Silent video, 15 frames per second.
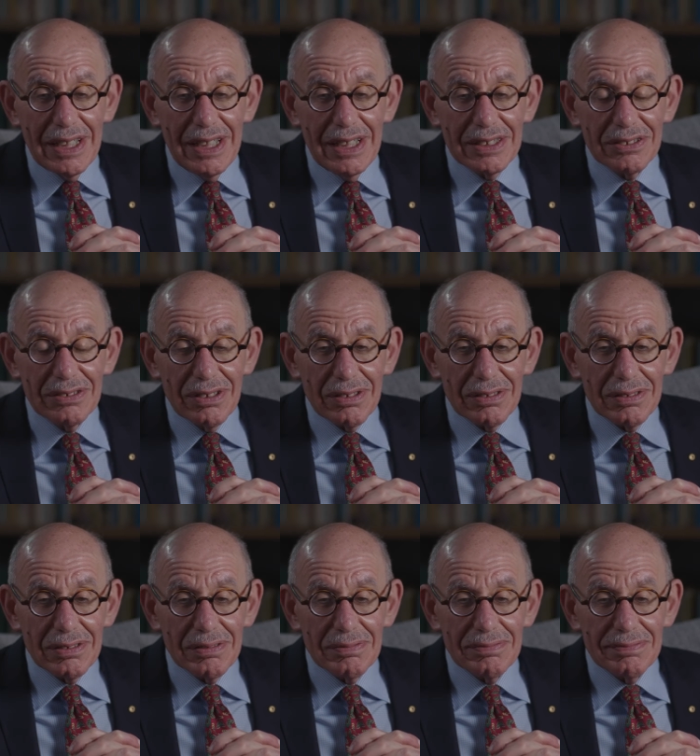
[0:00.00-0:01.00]
it's not
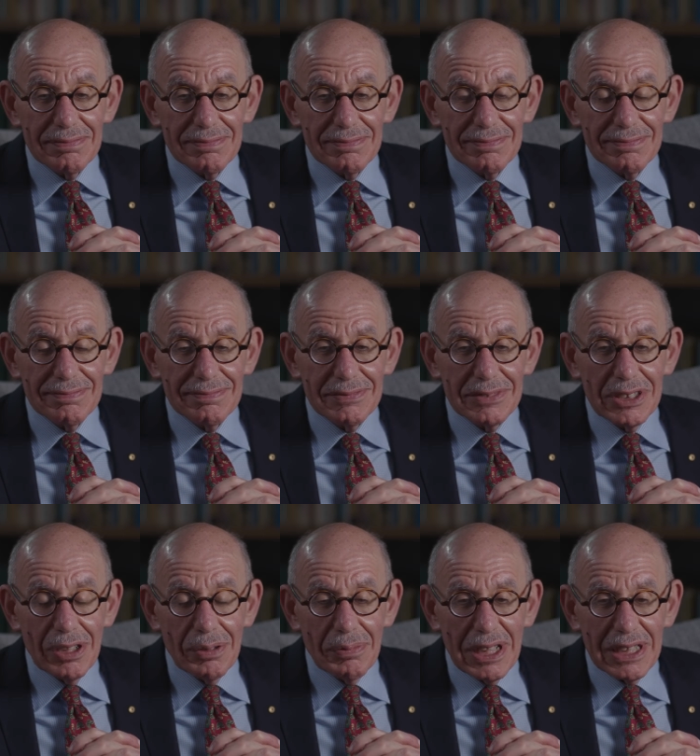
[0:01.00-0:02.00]

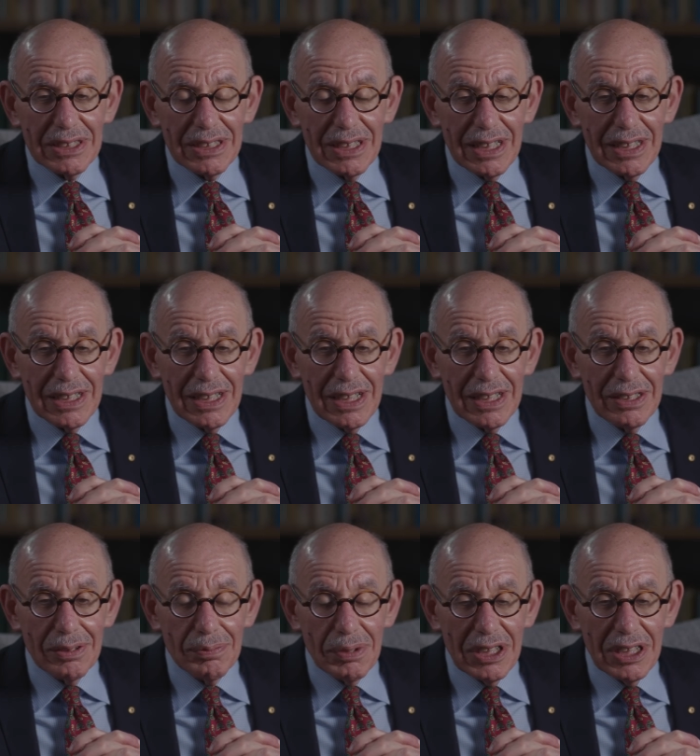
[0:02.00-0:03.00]
so much, I
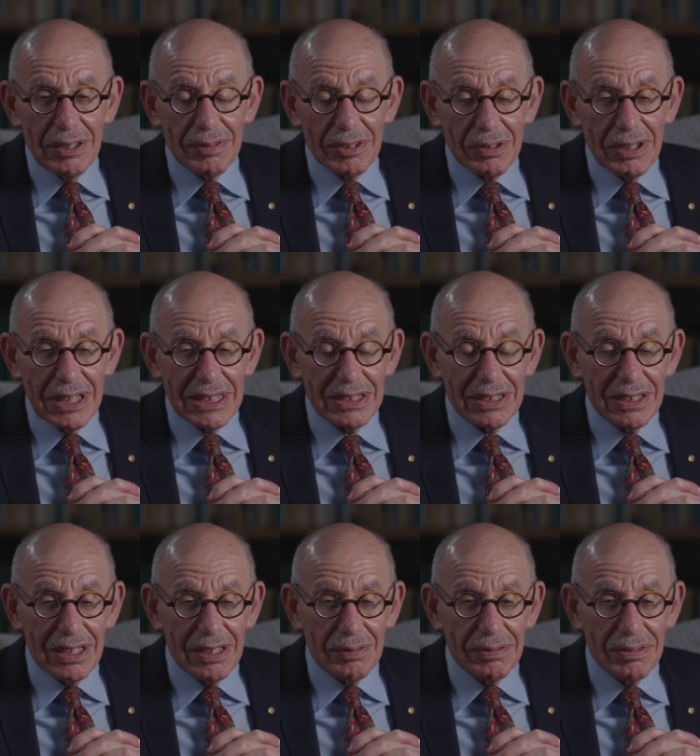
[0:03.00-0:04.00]
don't believe, a
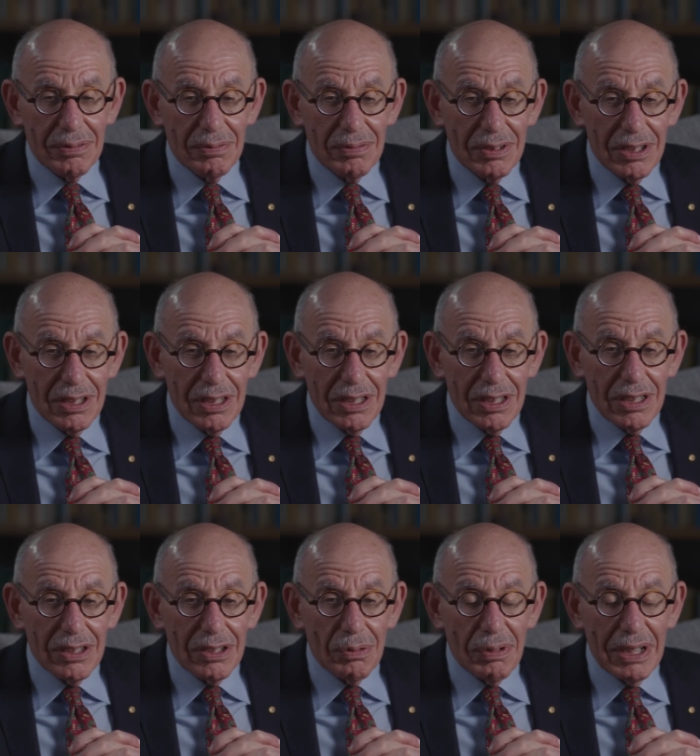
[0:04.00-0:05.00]
question of
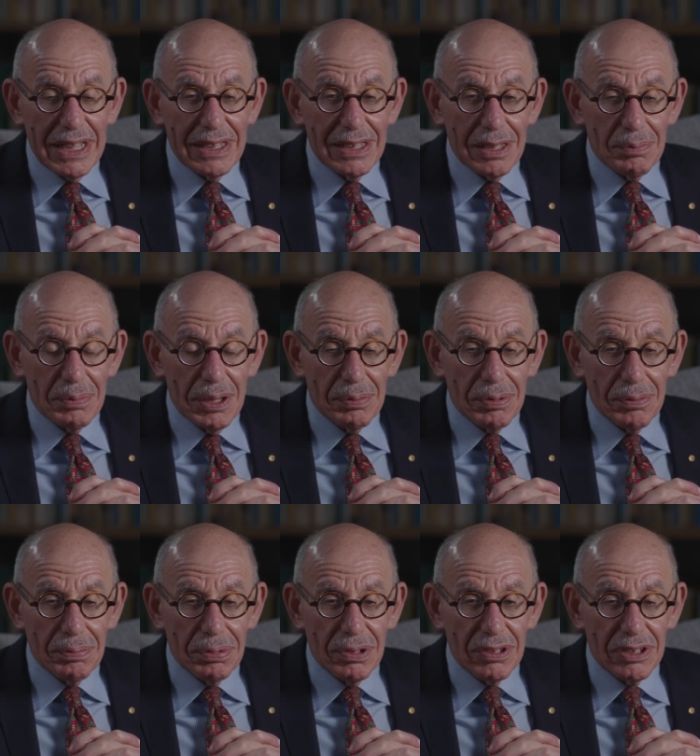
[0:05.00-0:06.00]
the weight that
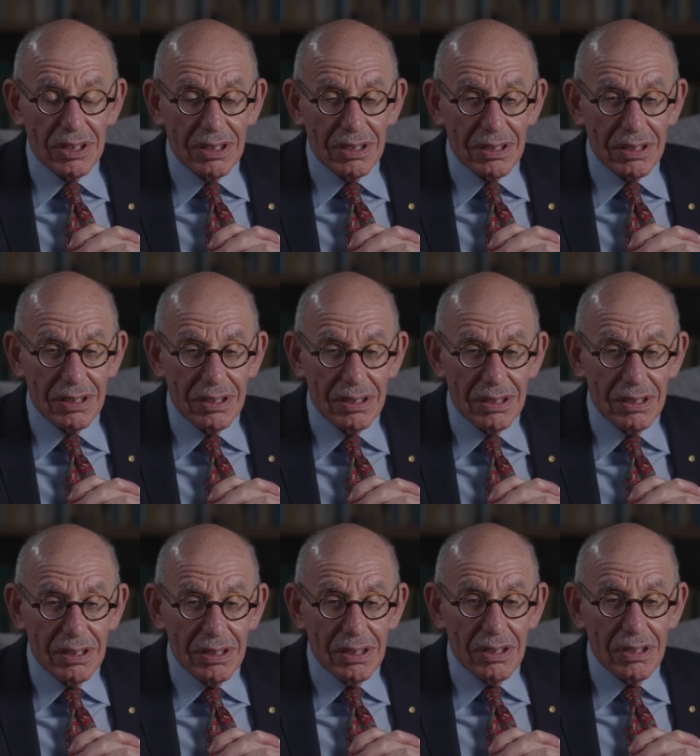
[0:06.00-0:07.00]
people put on
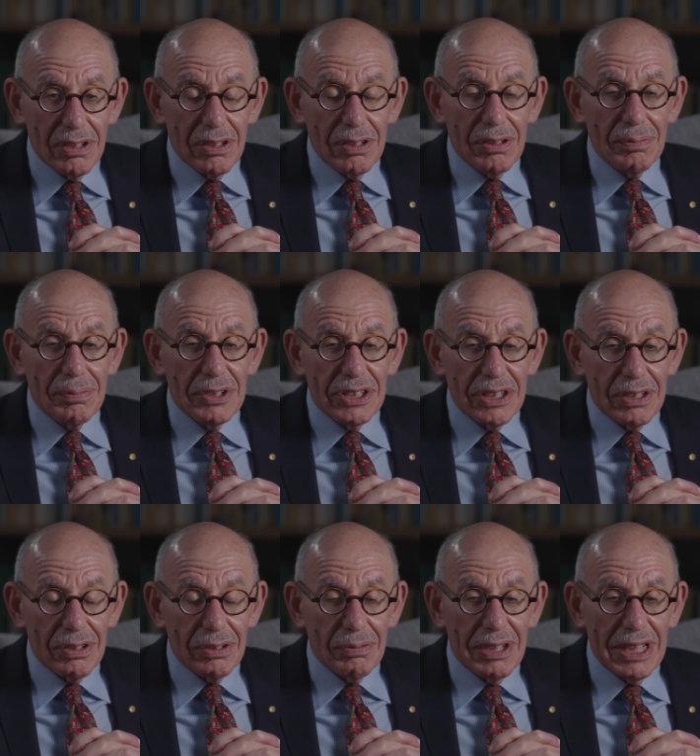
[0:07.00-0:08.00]

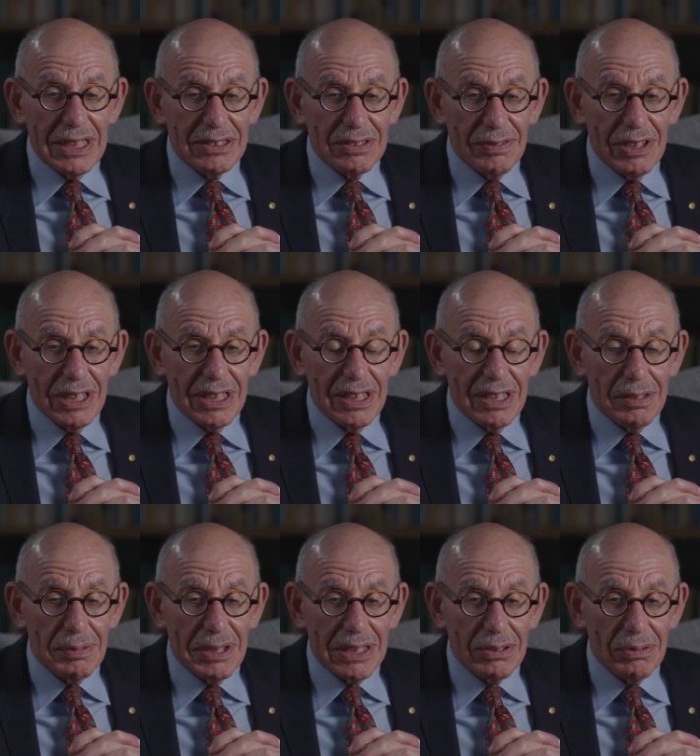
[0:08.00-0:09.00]
particular ways of thinking
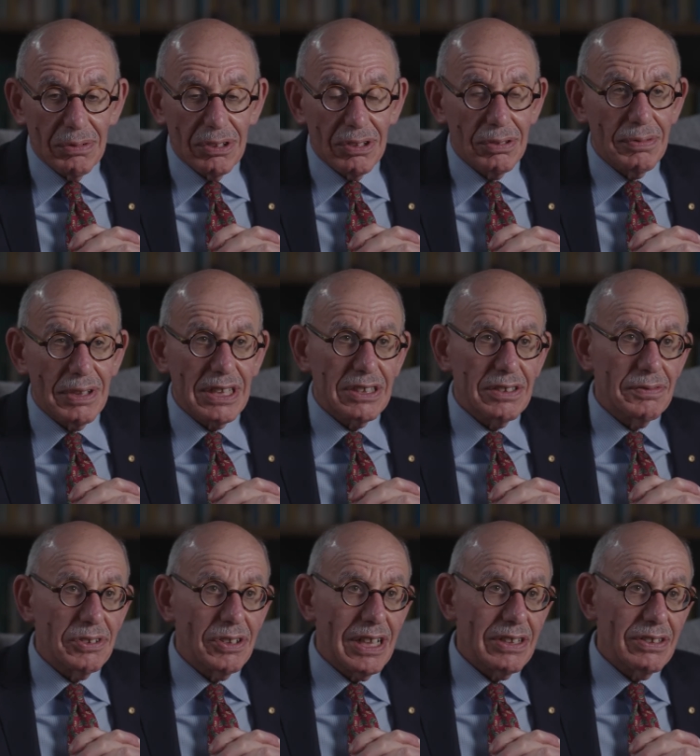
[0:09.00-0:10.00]
about the world
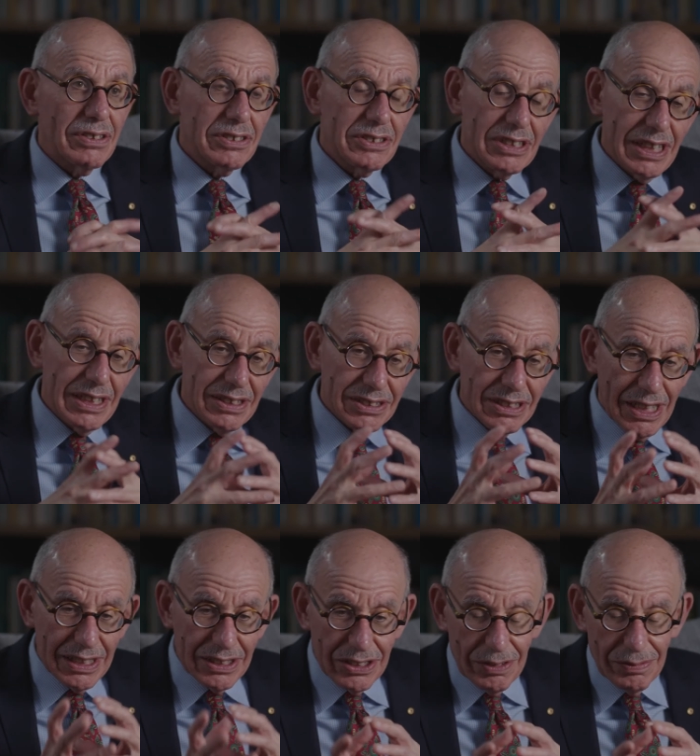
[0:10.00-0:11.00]
relative to others, say the
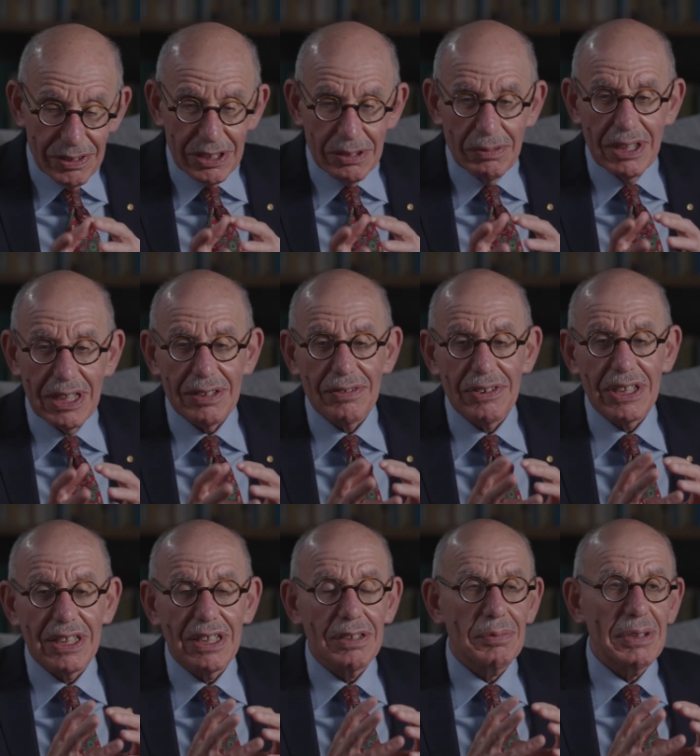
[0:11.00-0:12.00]
scientific way of
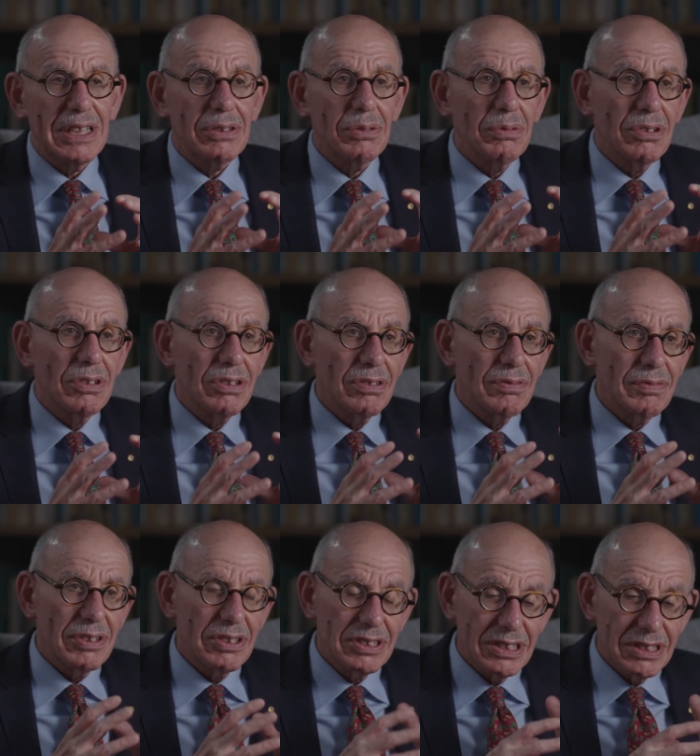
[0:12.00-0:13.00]
thinking about the world
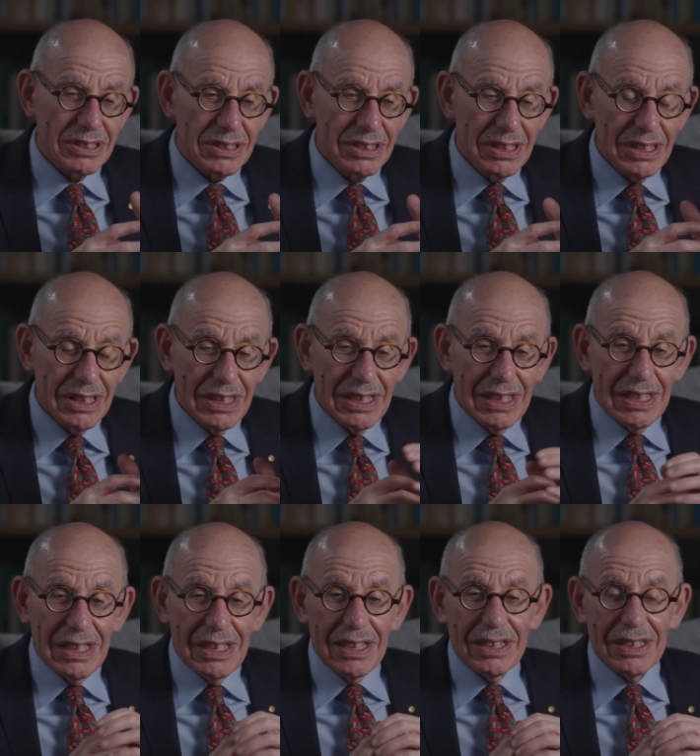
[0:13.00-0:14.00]
versus
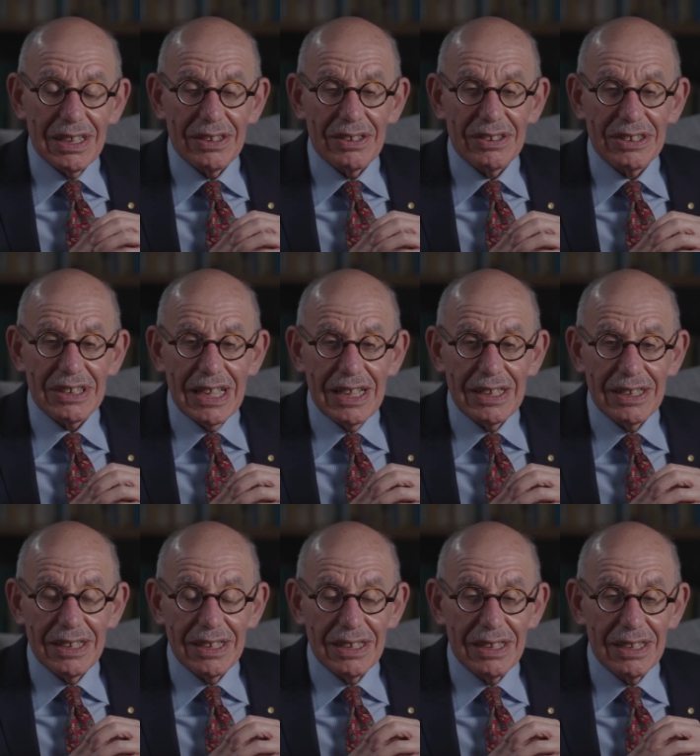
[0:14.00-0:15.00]
an
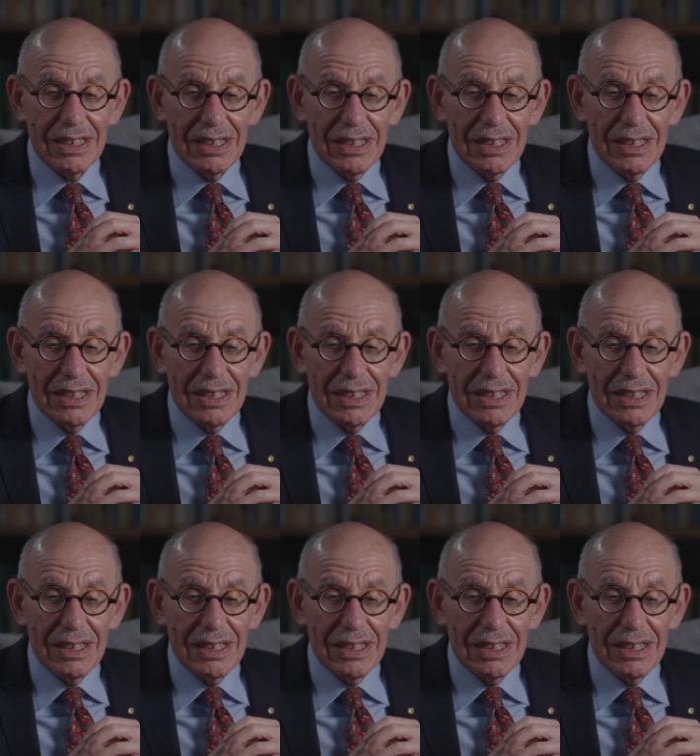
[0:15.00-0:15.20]
understanding